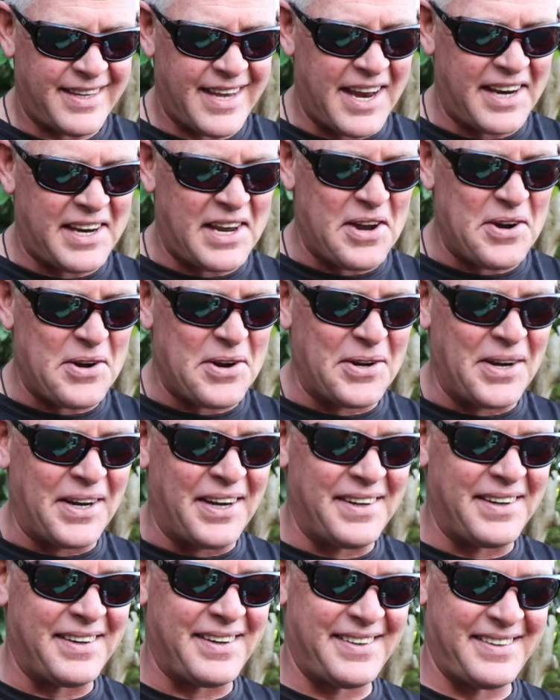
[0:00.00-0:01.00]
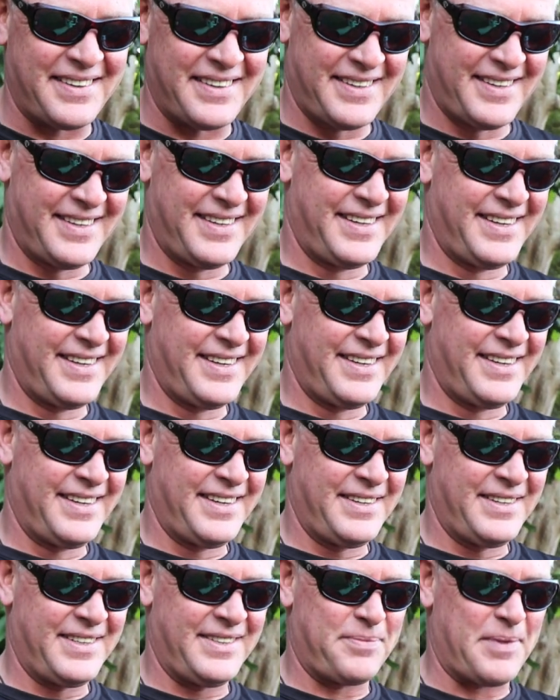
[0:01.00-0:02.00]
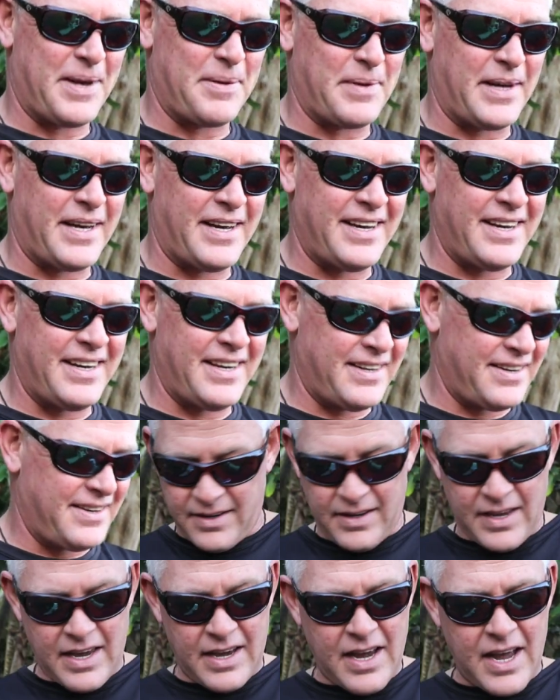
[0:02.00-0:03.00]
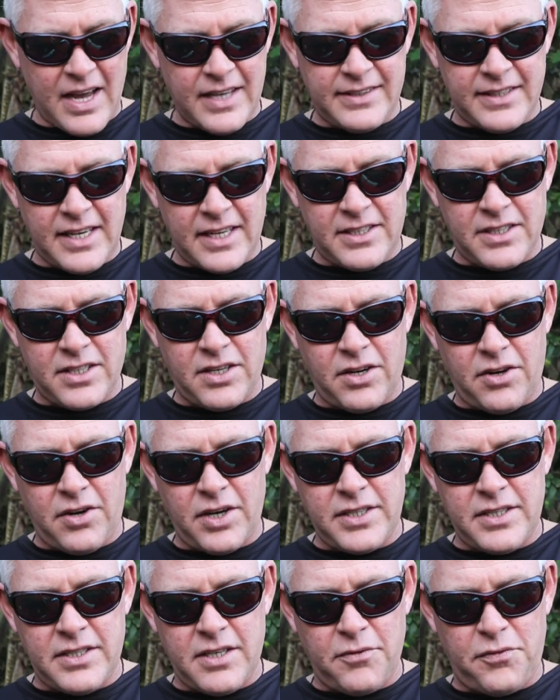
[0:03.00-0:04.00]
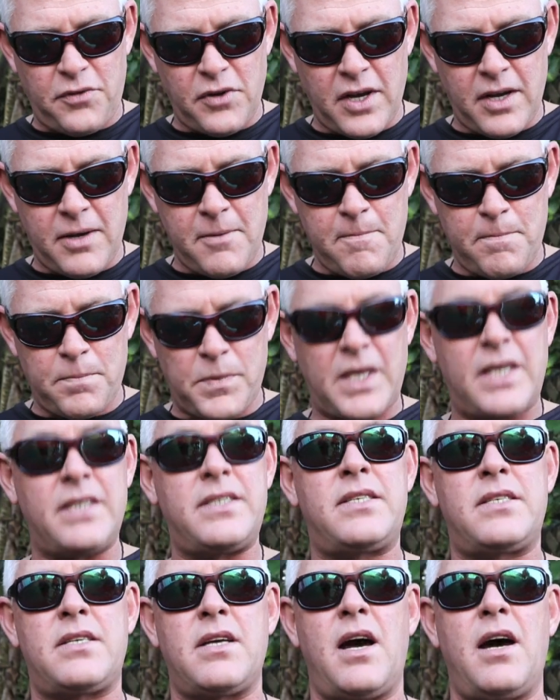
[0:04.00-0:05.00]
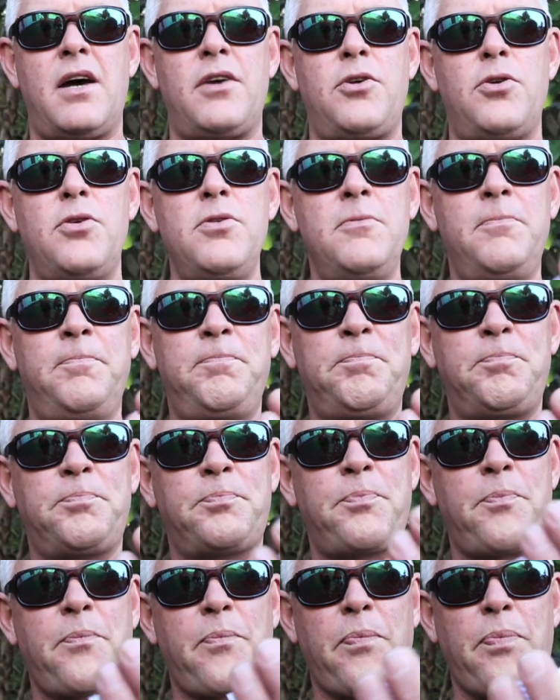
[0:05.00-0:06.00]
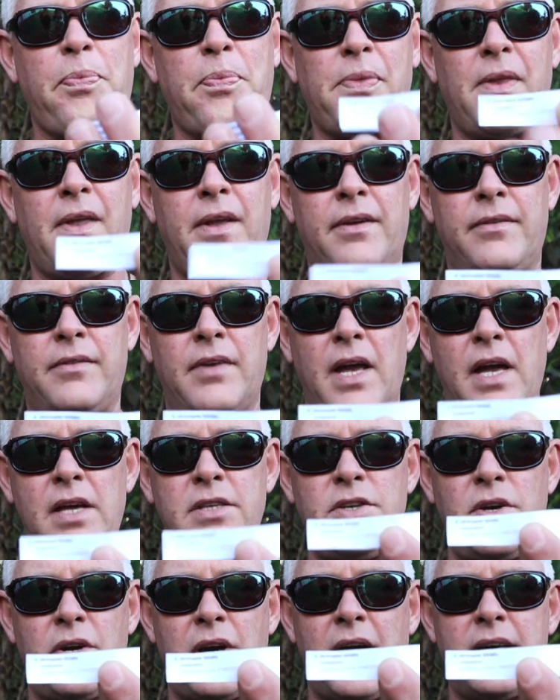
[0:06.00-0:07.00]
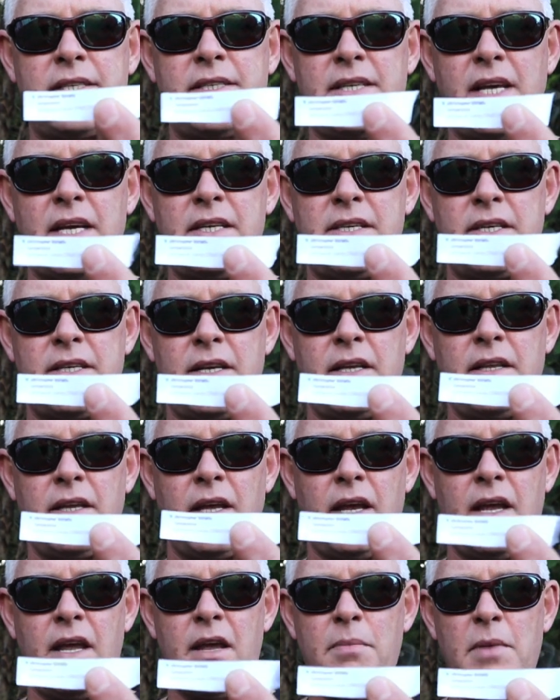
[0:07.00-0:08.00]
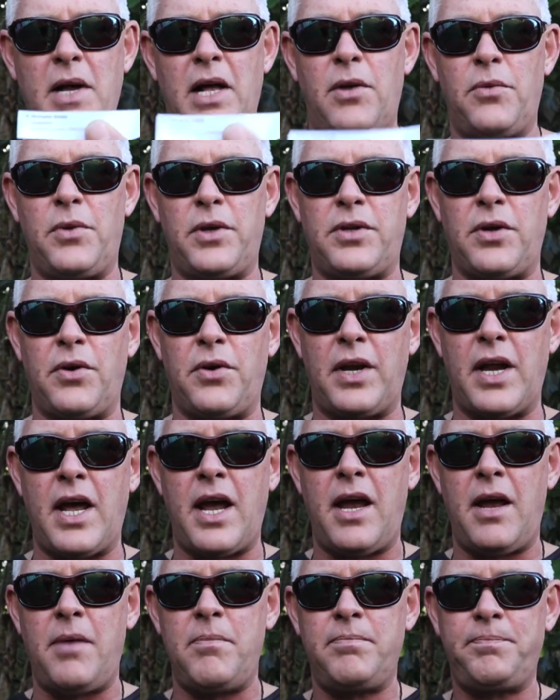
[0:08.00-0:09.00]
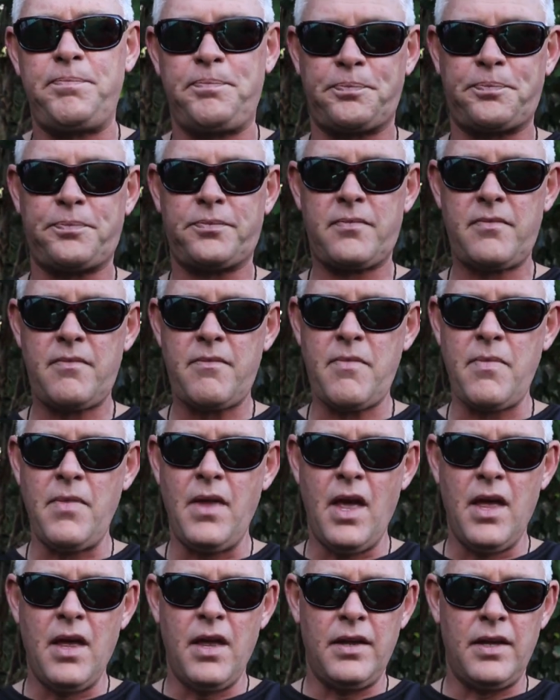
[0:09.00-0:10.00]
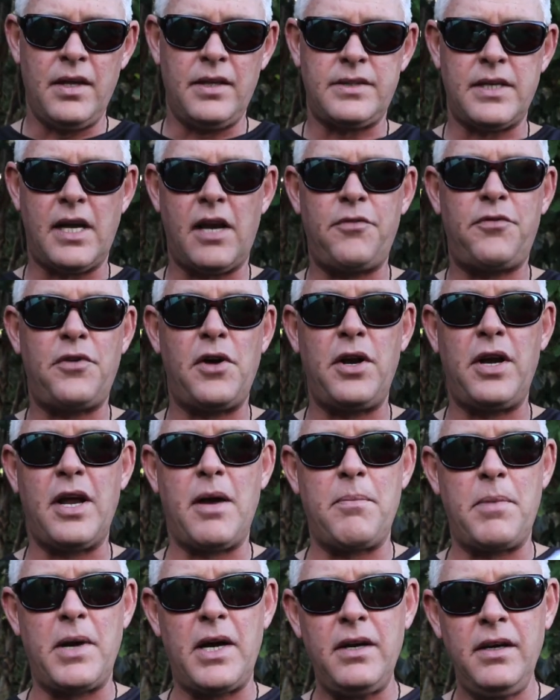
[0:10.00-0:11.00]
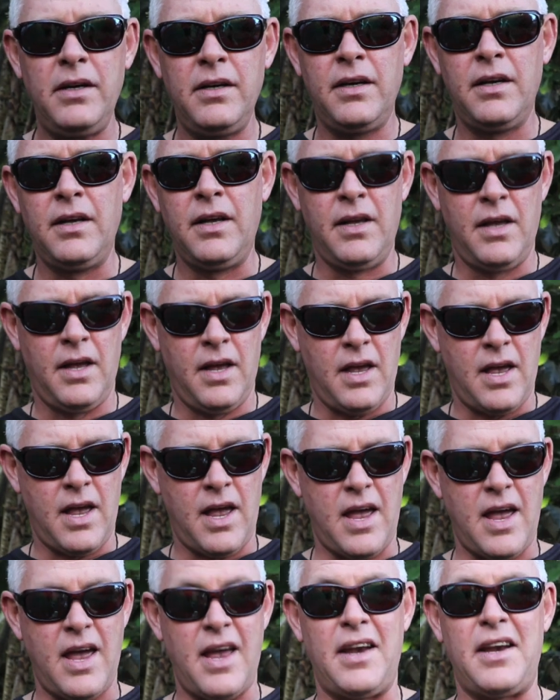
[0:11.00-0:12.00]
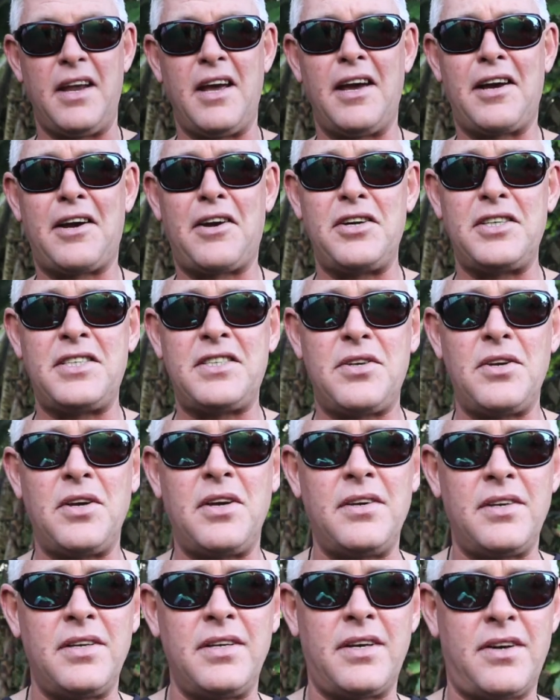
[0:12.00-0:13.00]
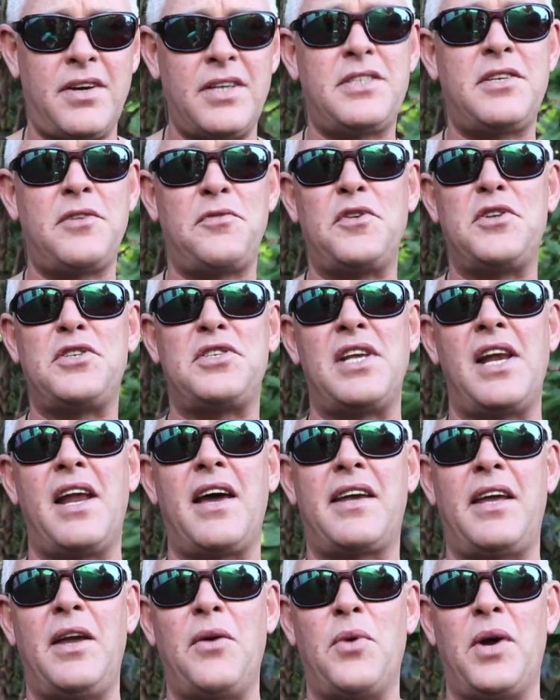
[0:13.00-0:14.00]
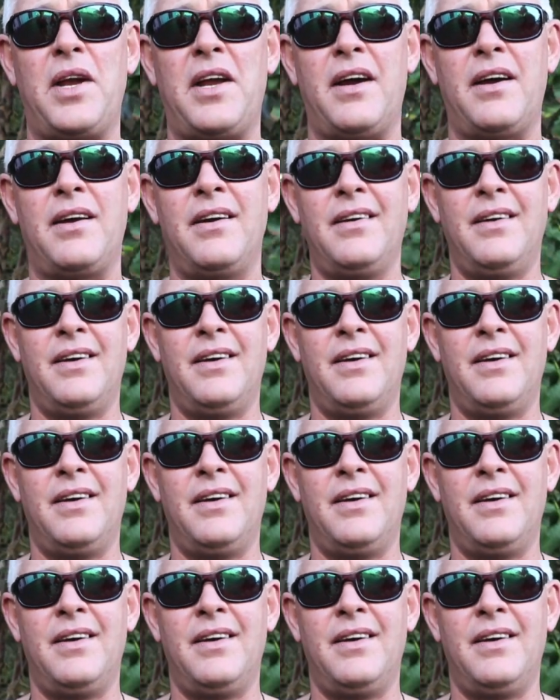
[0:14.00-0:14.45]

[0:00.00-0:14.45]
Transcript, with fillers: Thank you. Cheers, bye. Bye-bye. Okay, guys, that's Christopher Castadu. As you guys sent it in, the email with your name, the telephone number, and uh, Christo Christopher's the lucky winner.